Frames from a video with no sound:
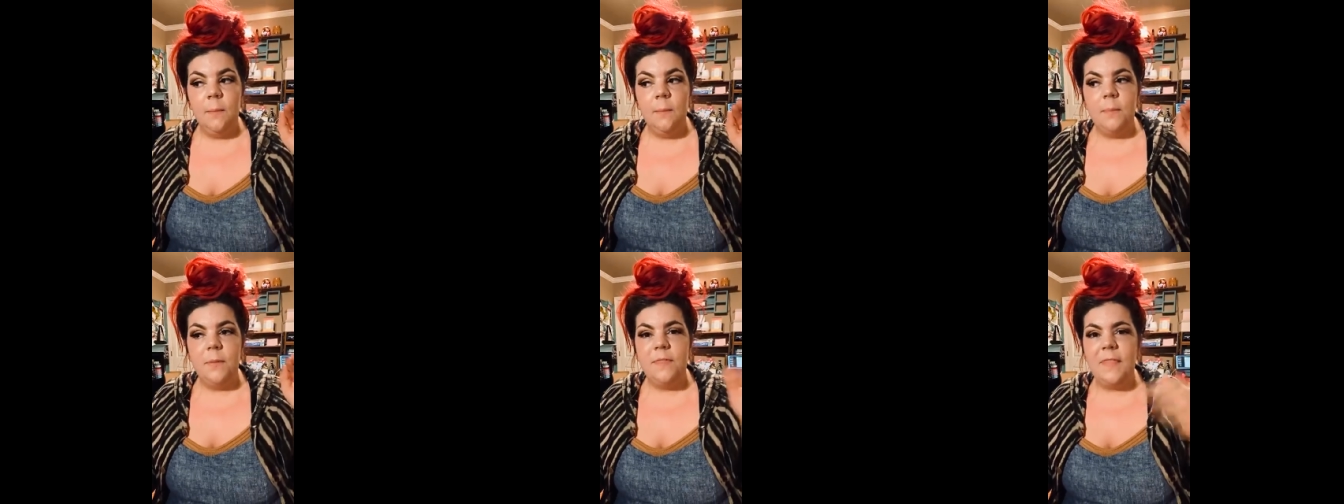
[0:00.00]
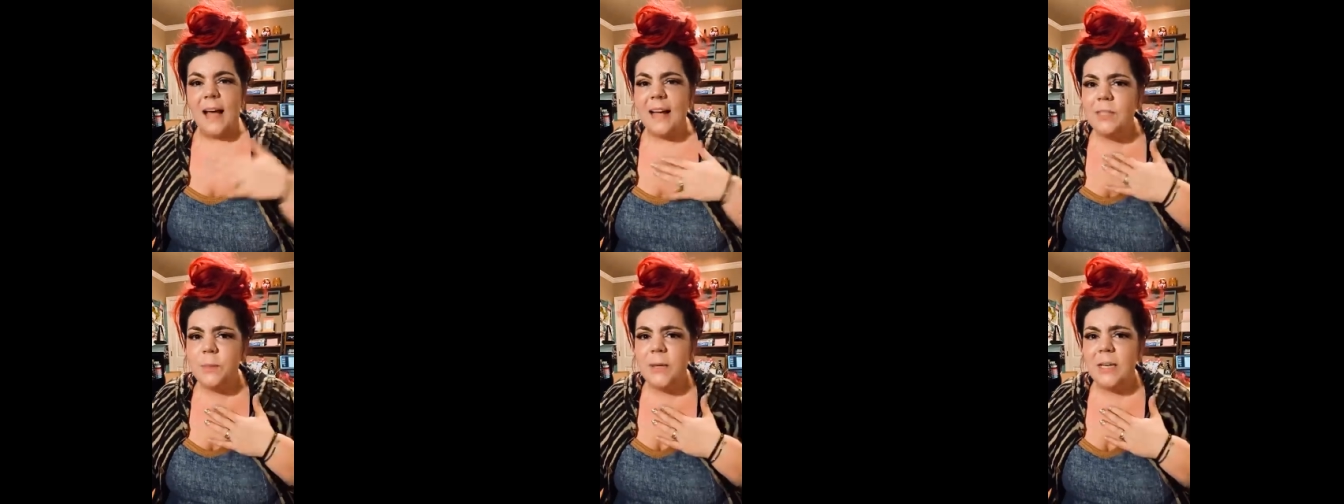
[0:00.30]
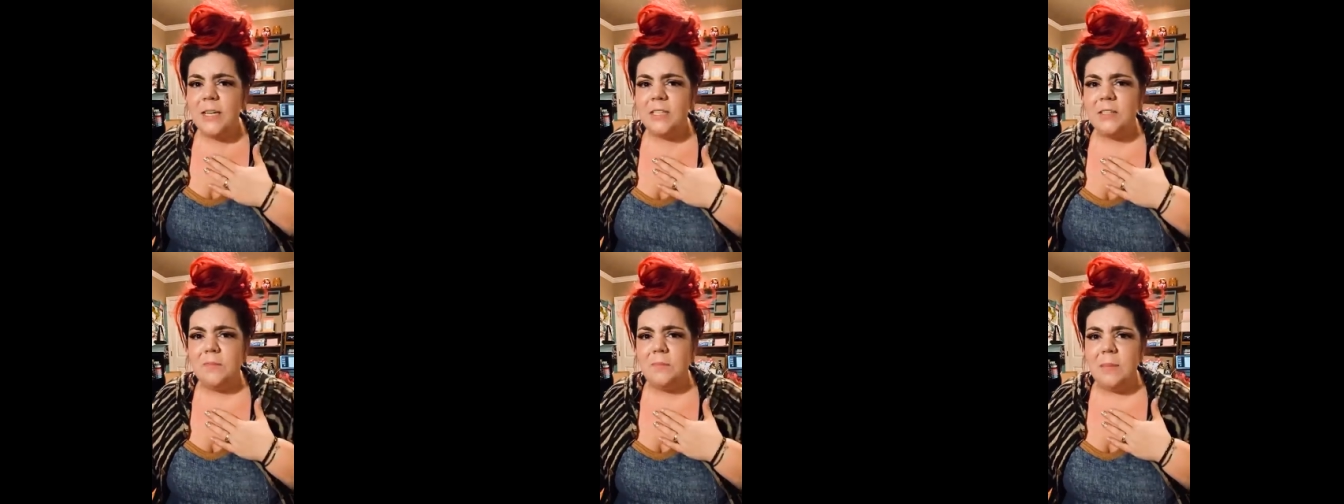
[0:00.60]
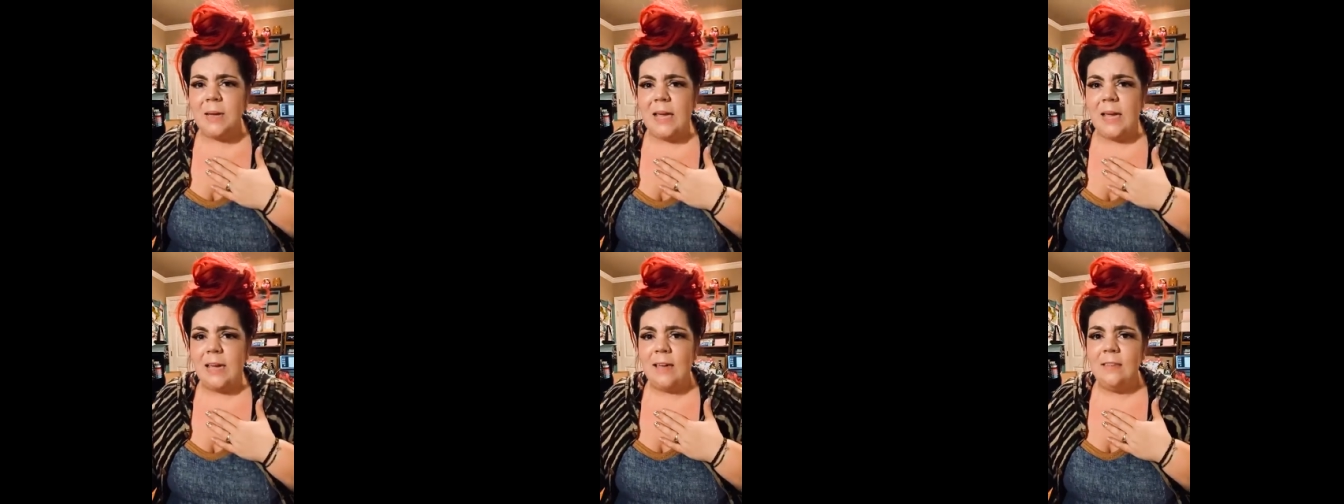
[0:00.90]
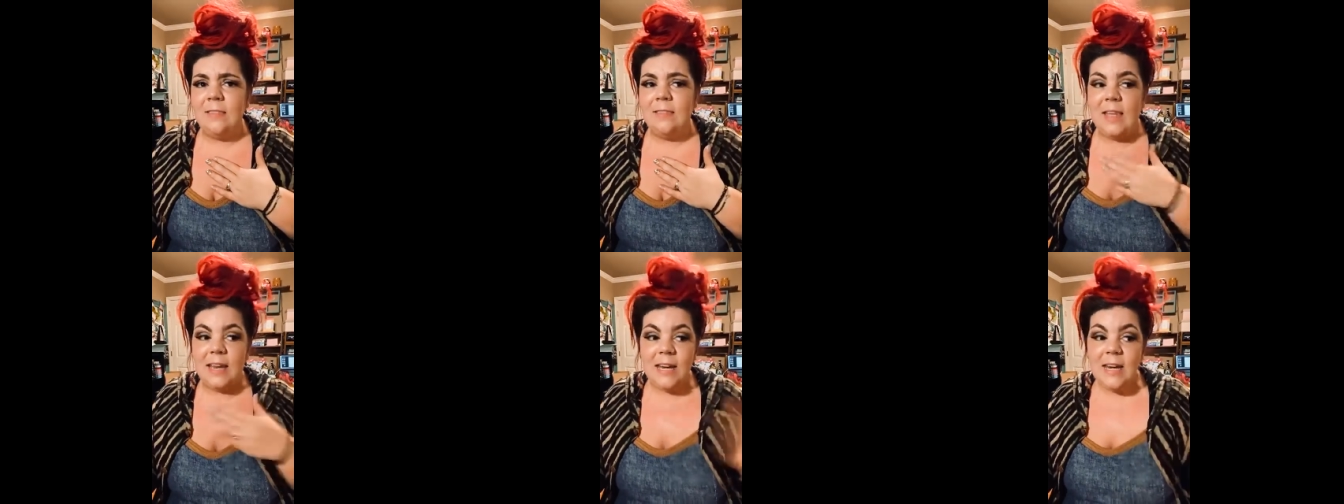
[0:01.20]
but that's because of me.
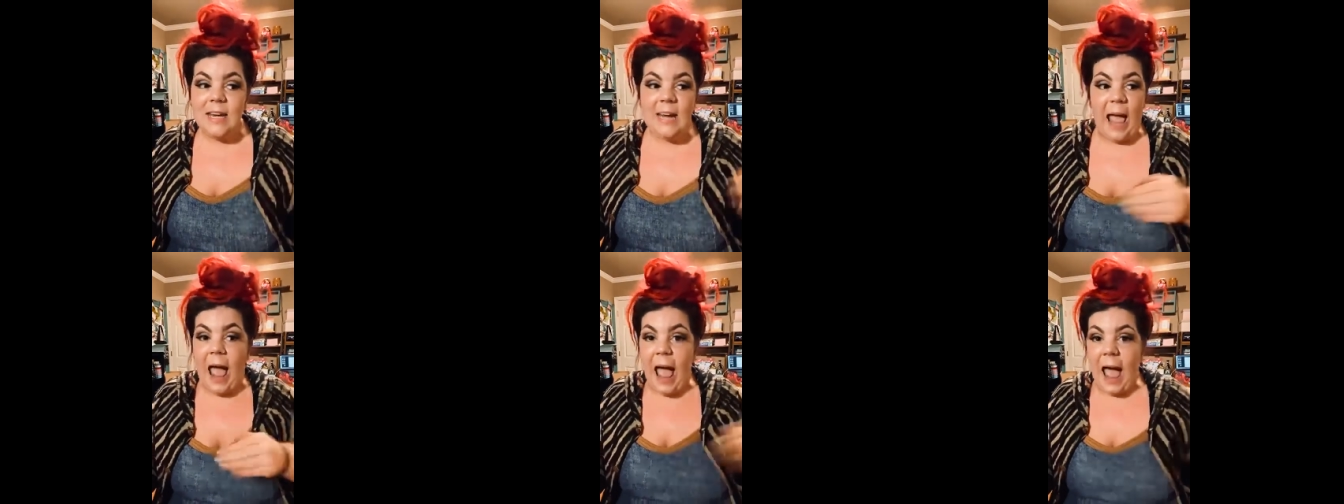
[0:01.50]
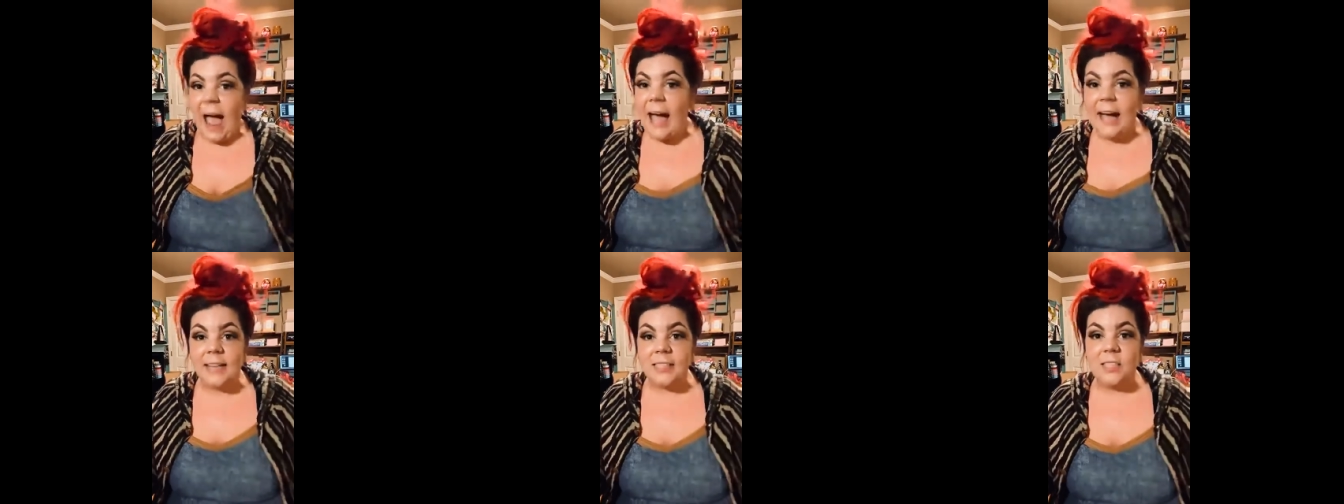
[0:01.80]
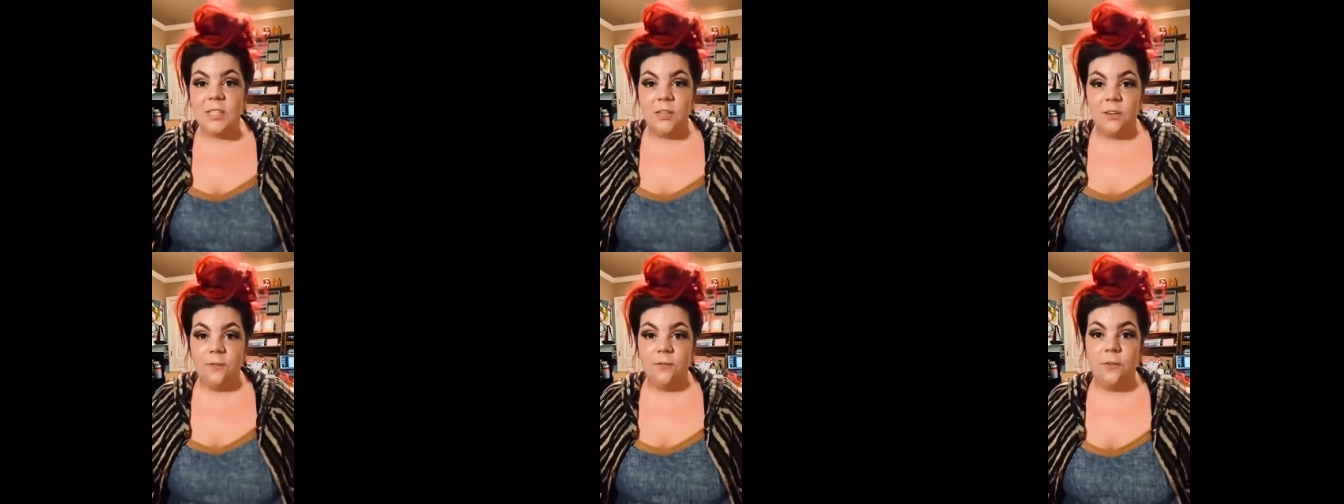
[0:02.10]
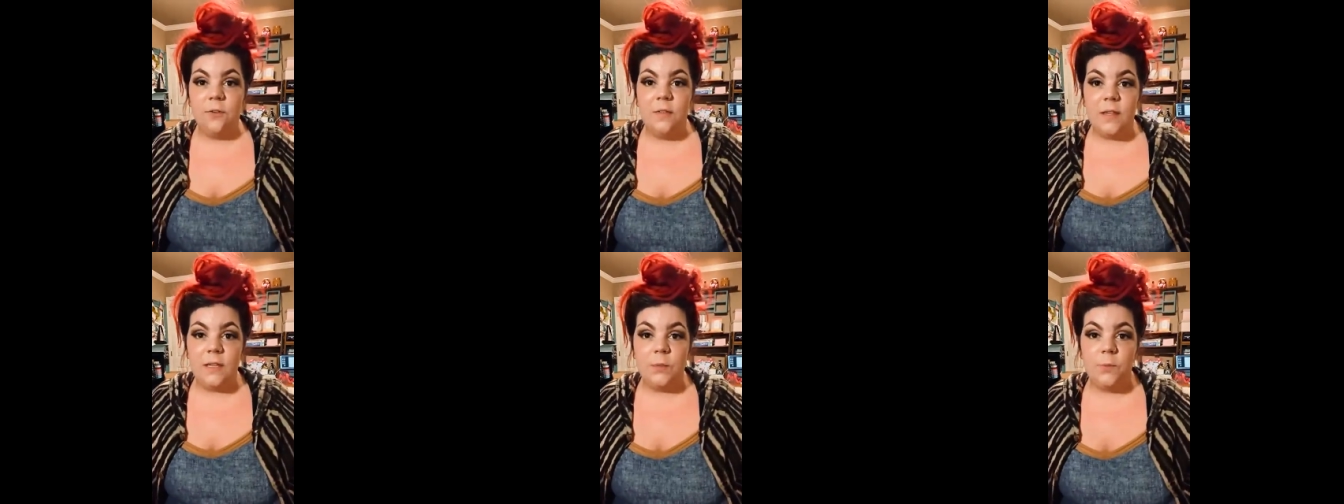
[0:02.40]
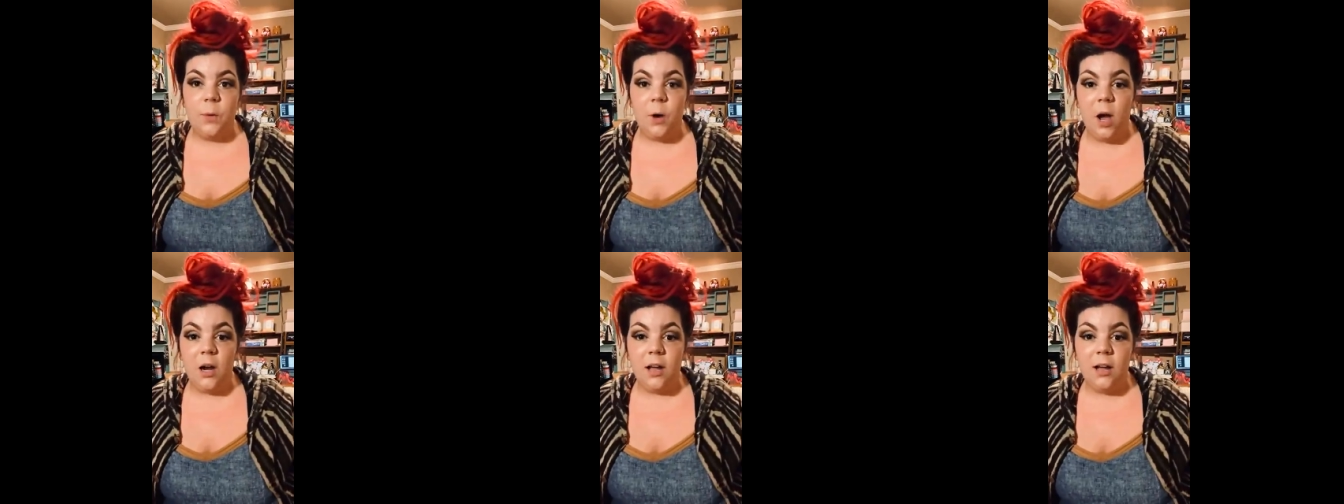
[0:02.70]
They didn't ask for this
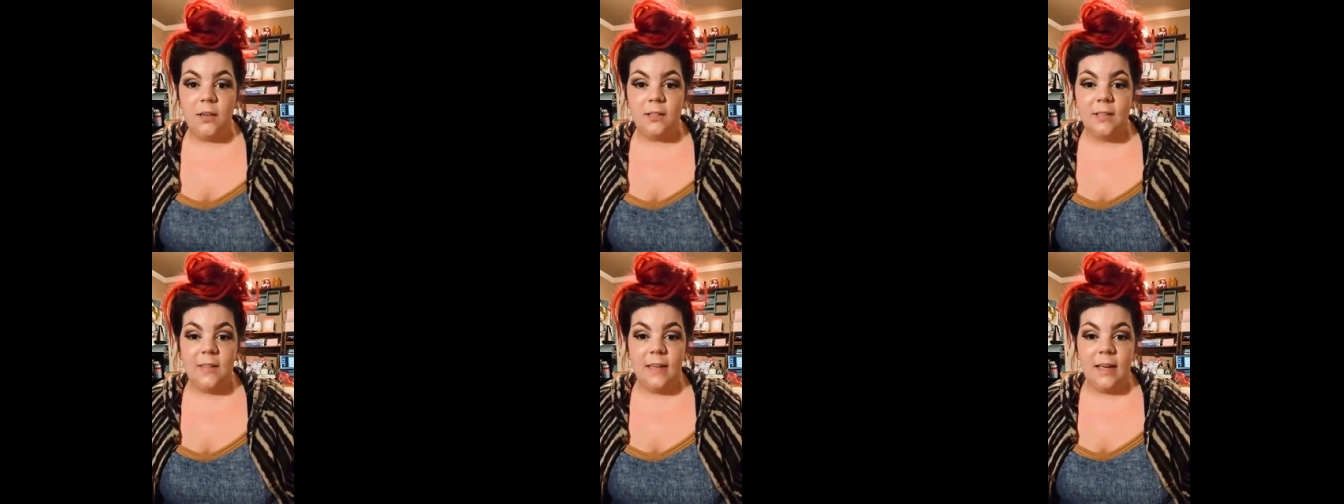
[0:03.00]
product.